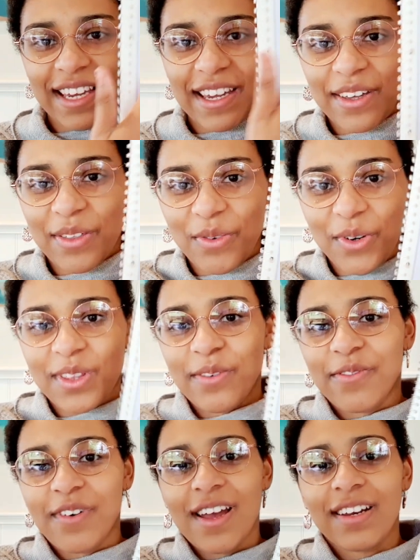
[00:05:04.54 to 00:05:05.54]
through the
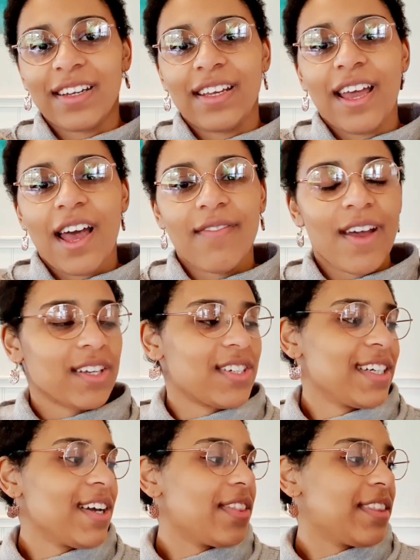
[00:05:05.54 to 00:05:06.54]
front, I've
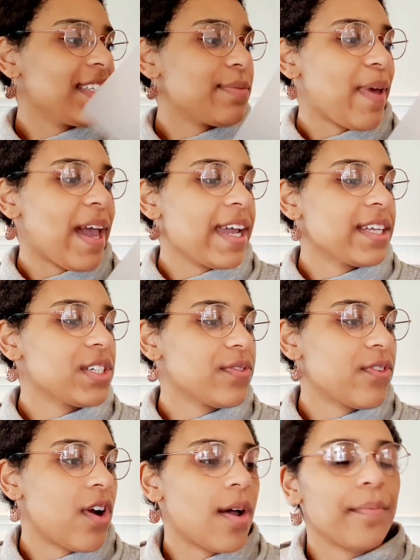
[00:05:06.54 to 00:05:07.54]
actually got this page
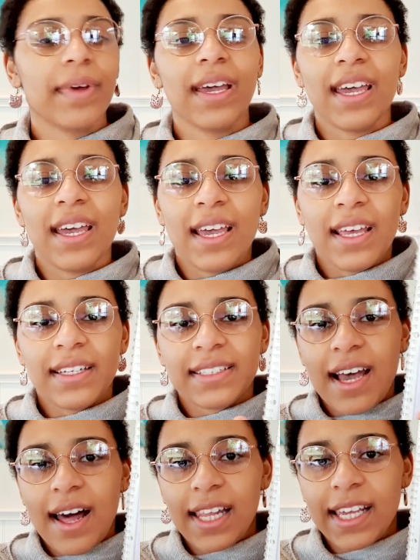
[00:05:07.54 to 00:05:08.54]
from
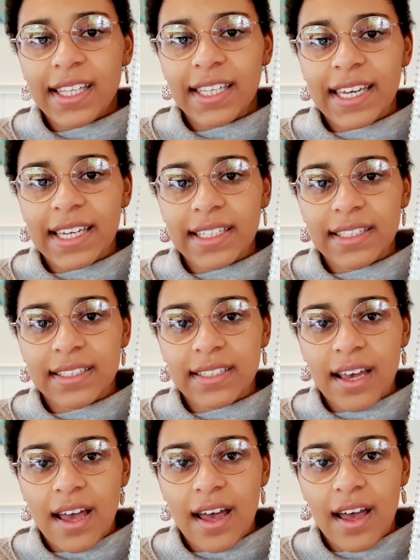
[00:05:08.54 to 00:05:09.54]
Natalia Lee's
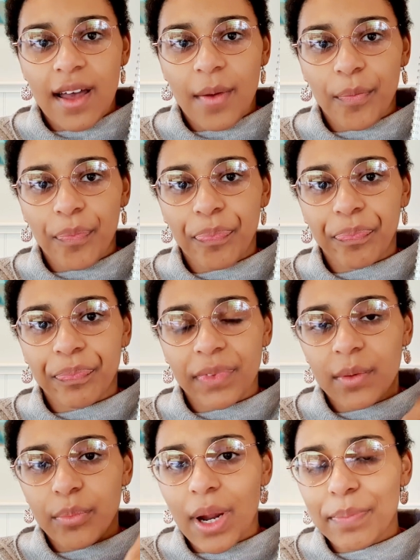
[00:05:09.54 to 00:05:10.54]
Preptober
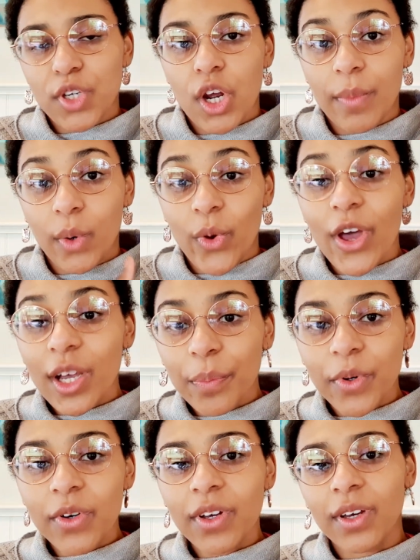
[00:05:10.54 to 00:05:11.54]

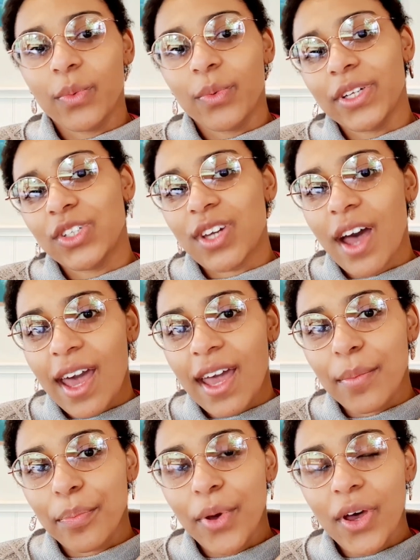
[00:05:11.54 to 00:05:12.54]
workbook, which I
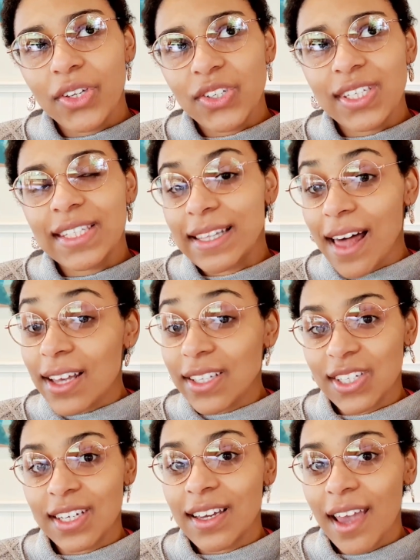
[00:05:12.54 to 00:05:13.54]
purchased
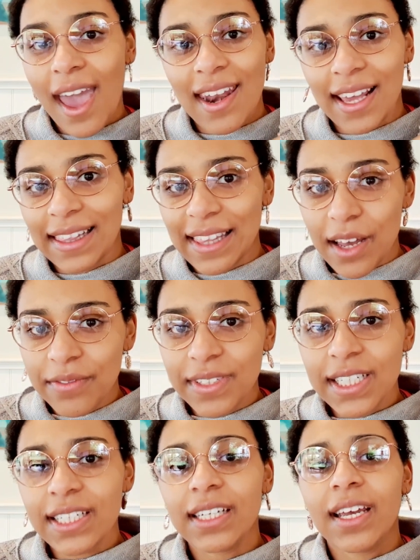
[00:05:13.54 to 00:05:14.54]
last year and I loved it.